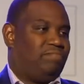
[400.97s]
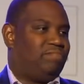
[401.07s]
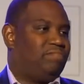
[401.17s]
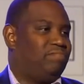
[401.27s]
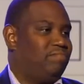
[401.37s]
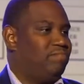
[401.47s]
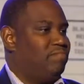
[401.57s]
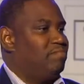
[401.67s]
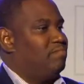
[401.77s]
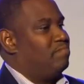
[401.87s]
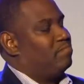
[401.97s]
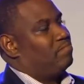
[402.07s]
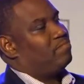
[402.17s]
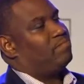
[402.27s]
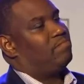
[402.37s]
So you mentioned one hundred
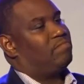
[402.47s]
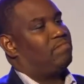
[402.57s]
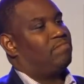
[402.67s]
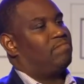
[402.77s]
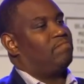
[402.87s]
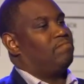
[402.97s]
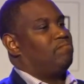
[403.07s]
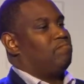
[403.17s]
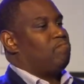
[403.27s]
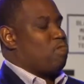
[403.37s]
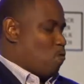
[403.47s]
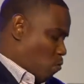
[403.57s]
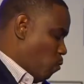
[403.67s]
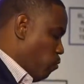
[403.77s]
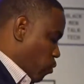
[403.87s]
dollars per patient per month.
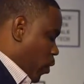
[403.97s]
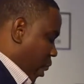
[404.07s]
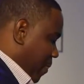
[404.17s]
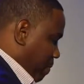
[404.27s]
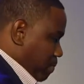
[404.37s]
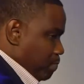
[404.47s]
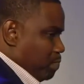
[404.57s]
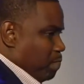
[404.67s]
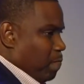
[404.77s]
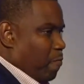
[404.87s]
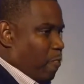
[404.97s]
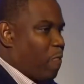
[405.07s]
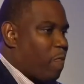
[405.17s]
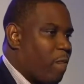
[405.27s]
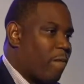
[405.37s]
Could you explain a little bit sort of
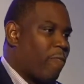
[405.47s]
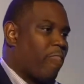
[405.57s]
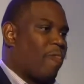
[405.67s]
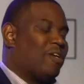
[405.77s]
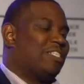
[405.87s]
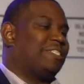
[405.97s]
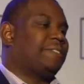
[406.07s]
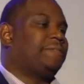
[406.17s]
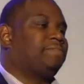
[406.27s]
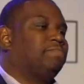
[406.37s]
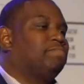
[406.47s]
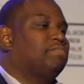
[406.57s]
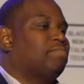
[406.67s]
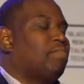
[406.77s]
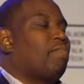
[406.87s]
the flow of those economics?